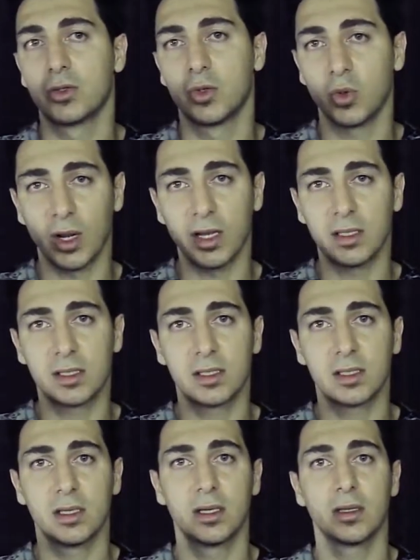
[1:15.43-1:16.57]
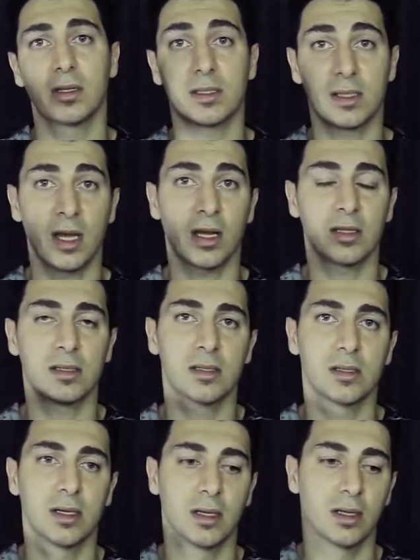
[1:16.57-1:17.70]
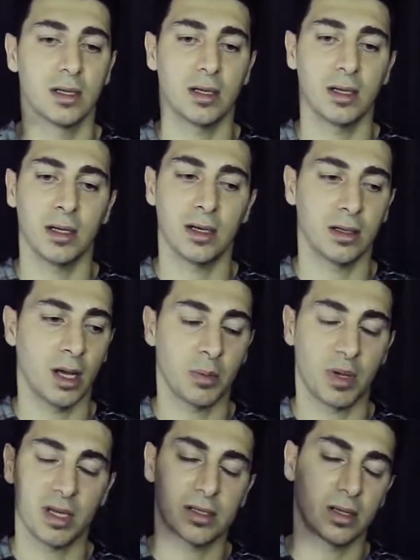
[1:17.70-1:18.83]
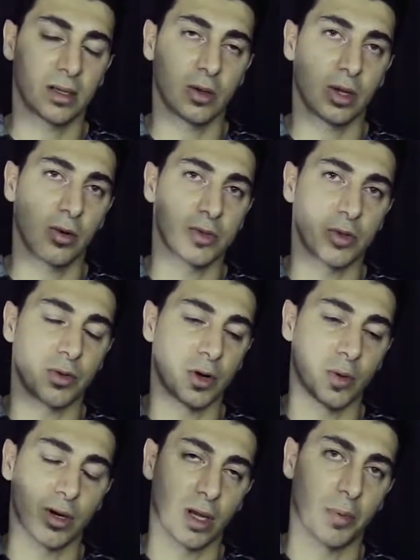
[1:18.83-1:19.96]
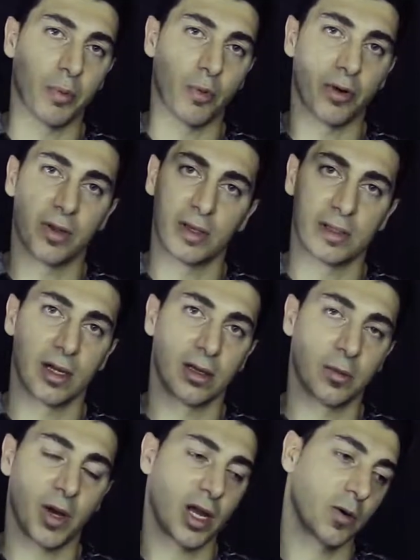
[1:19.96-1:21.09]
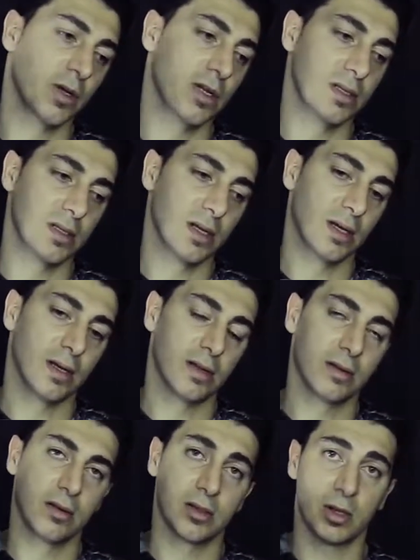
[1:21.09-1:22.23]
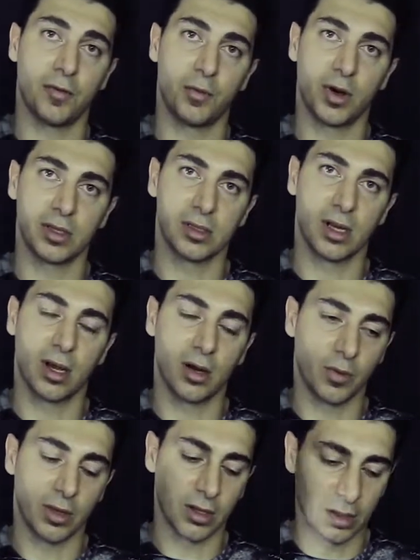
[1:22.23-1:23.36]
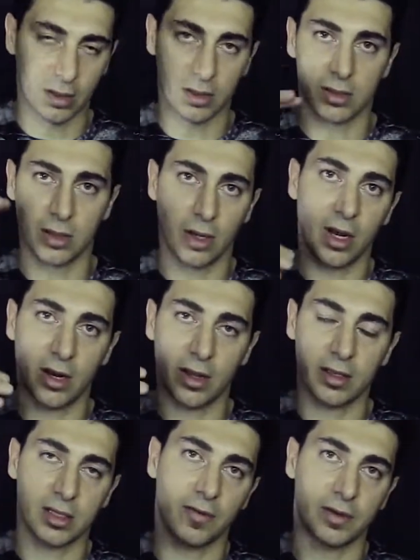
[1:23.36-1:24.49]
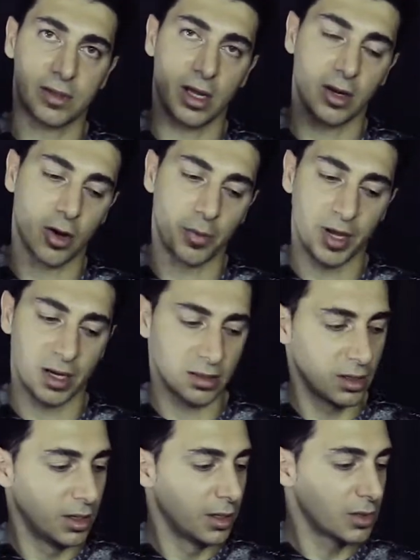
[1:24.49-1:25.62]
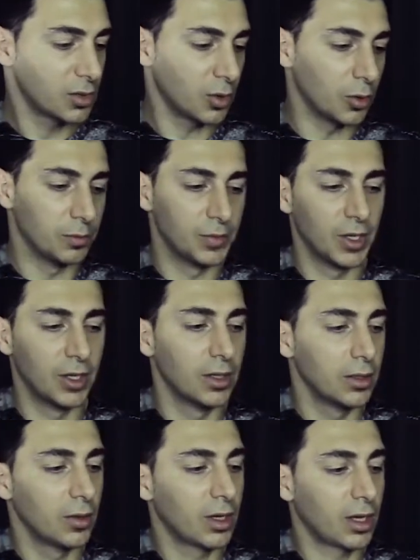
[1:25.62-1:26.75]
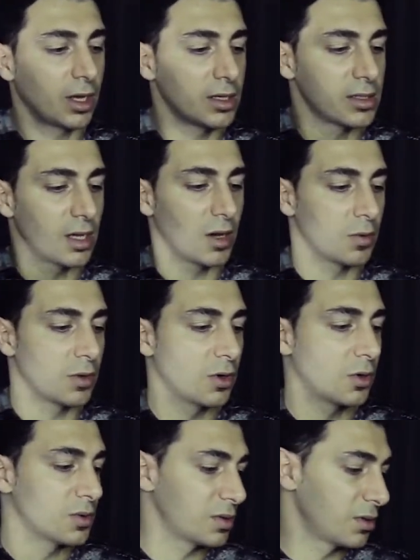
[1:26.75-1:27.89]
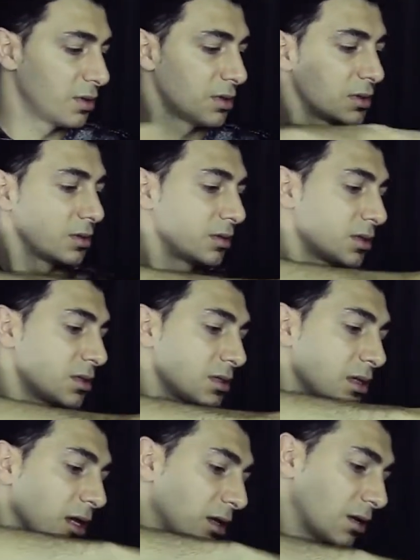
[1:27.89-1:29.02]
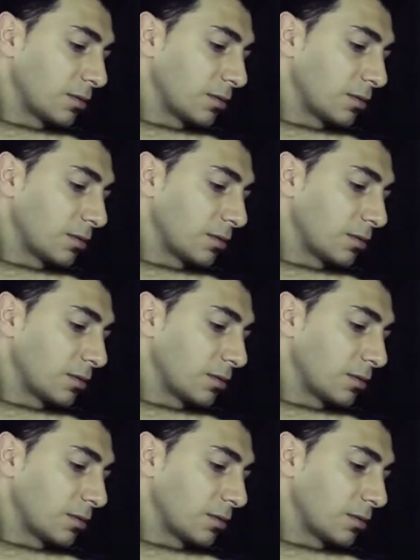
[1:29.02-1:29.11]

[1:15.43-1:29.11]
2 lights, the stands, and I'm guessing you can also throw in a couple more things like the batteries and the soft boxes I got with it, because a lot of this stuff is kind of compact. So you can kind of see how it goes. This is like